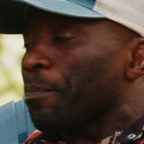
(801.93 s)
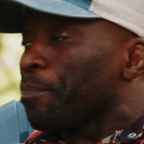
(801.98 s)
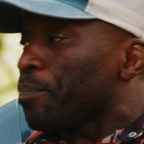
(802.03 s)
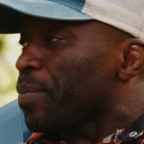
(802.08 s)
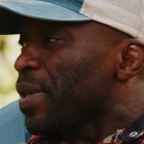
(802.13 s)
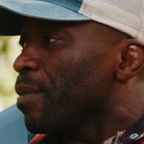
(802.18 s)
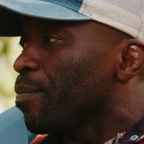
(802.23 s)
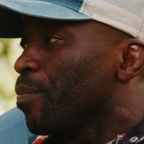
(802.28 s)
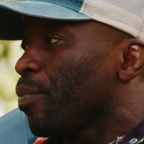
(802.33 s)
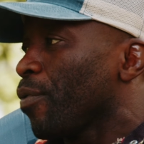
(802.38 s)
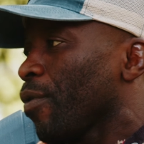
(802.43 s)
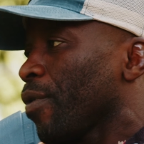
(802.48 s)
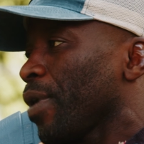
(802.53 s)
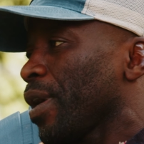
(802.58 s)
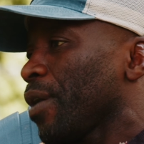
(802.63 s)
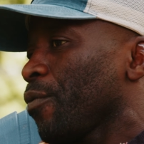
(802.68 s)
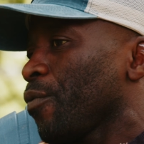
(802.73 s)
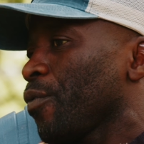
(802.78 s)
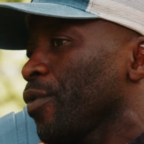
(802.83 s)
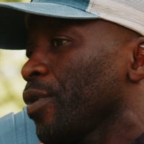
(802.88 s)
people
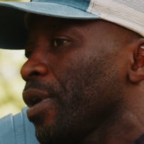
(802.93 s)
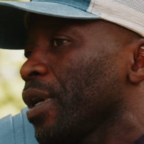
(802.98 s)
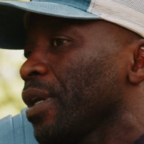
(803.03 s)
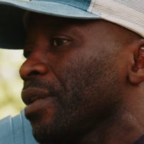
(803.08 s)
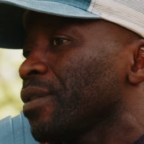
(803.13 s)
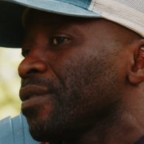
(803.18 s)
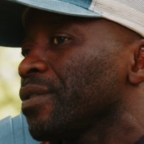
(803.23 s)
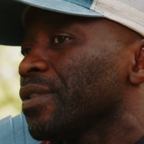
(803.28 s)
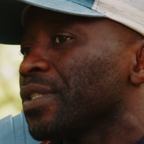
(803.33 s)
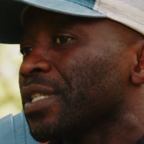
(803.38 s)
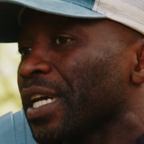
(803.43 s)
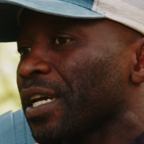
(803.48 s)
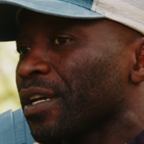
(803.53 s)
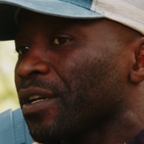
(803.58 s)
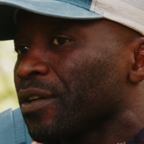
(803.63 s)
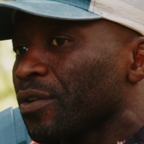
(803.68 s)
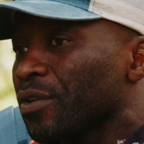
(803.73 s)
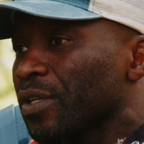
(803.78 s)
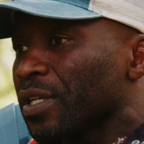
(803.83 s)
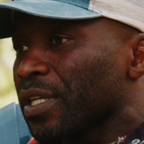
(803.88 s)
and we are yeah. to take
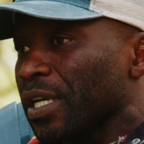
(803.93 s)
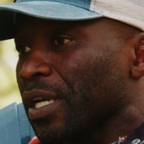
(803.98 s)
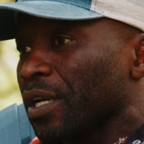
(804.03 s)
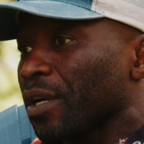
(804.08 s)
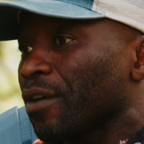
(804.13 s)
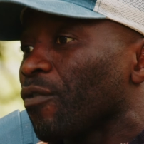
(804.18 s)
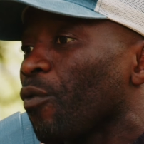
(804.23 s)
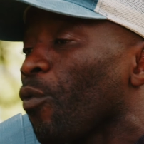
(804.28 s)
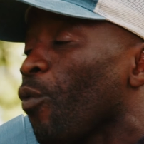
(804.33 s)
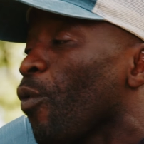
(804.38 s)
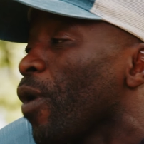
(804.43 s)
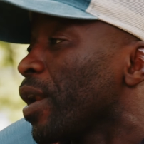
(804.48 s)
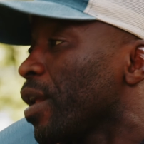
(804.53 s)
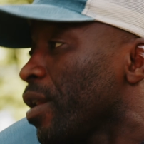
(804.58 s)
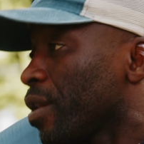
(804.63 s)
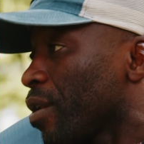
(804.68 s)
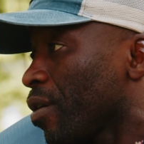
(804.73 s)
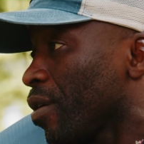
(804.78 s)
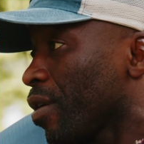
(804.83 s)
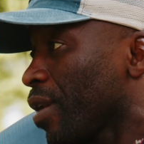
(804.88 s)
care of one
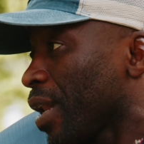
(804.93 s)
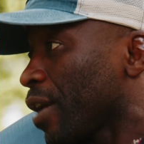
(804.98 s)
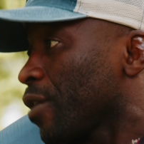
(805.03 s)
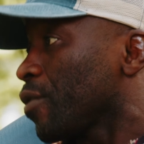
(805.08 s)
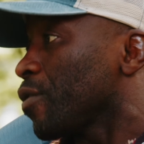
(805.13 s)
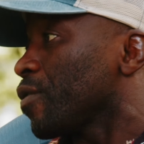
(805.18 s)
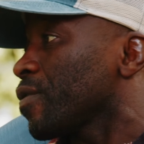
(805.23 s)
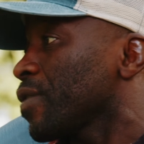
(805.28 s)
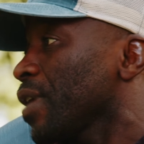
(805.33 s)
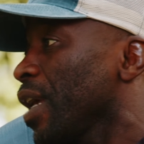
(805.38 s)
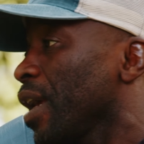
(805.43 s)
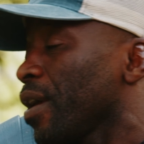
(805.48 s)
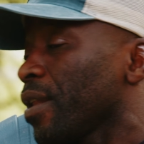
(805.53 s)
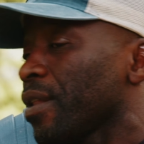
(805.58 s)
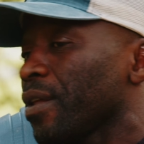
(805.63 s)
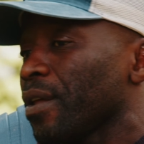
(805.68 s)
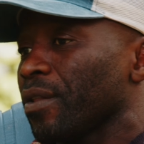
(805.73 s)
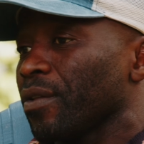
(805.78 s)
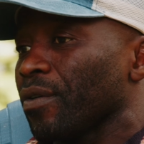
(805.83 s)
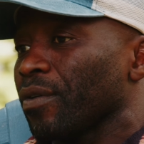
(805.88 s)
another, like you said,
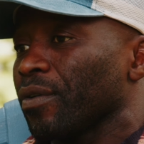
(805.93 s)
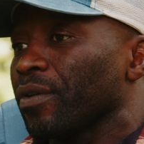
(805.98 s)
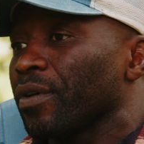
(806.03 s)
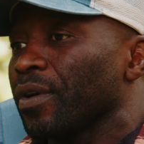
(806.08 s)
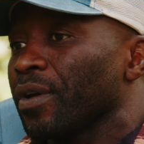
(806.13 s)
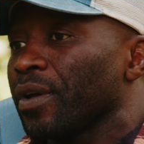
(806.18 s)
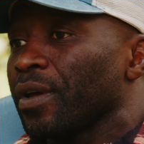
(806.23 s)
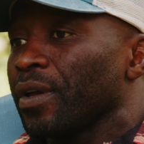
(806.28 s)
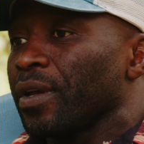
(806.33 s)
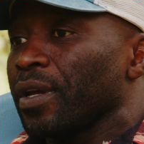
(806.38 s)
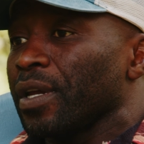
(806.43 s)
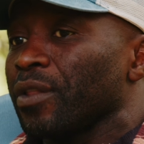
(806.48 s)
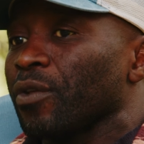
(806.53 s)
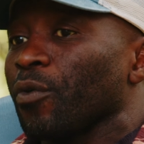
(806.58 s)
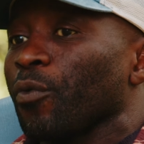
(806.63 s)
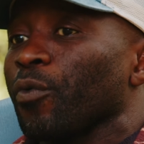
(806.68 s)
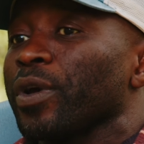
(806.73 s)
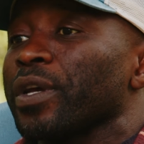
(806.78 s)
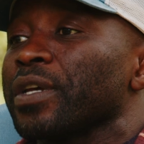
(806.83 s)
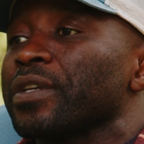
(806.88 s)
you know, in the
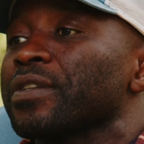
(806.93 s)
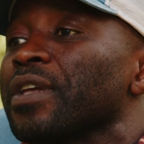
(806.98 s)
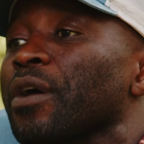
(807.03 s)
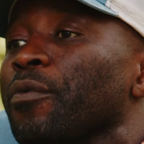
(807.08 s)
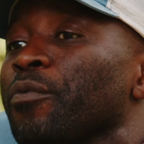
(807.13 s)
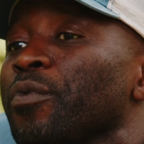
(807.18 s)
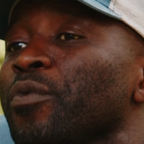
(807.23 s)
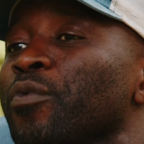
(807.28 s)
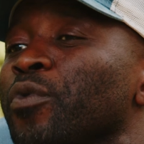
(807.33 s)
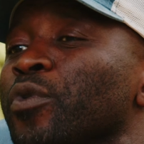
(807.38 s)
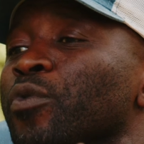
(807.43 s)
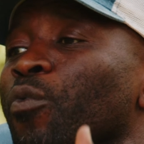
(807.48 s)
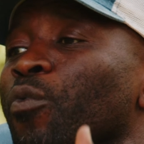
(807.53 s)
ways that we would